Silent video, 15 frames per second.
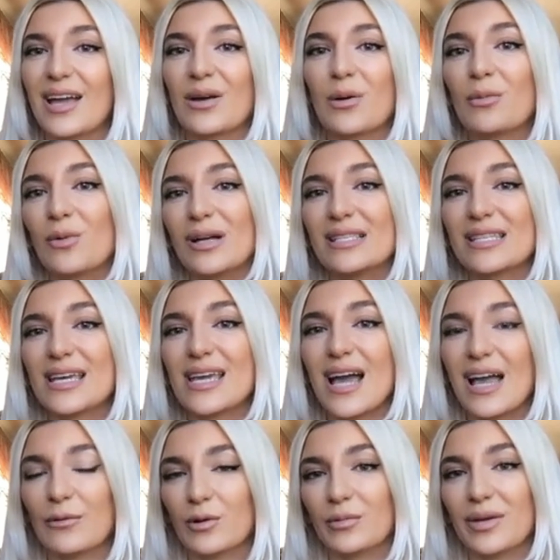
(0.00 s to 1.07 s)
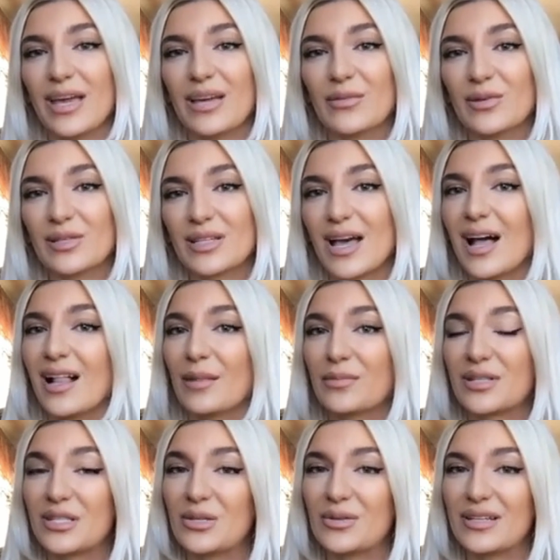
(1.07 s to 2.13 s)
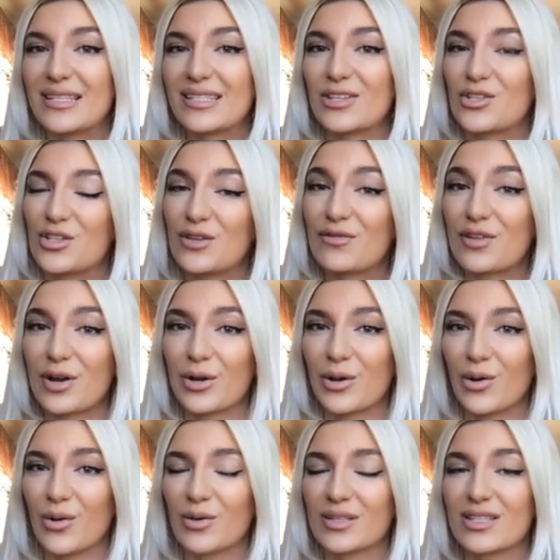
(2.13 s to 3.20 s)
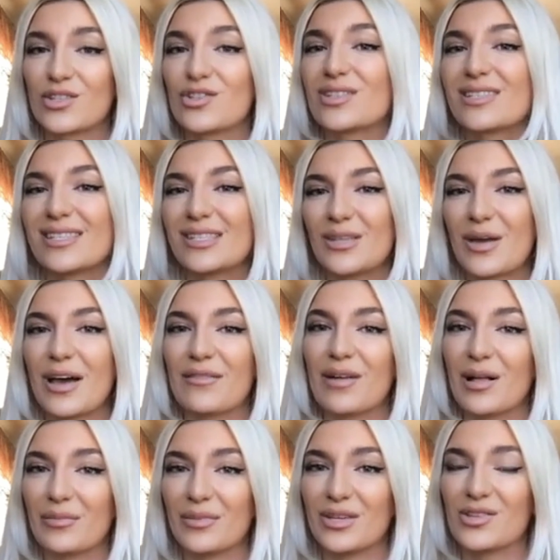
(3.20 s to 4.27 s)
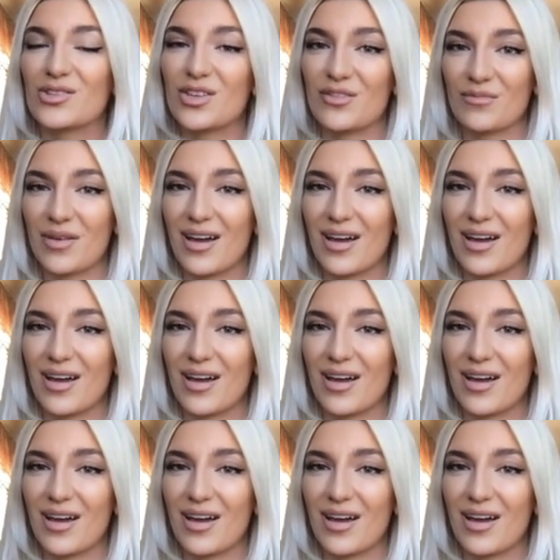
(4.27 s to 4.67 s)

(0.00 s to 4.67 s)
I hope one day I will be able to help students achieve their goals just as you have helped me achieve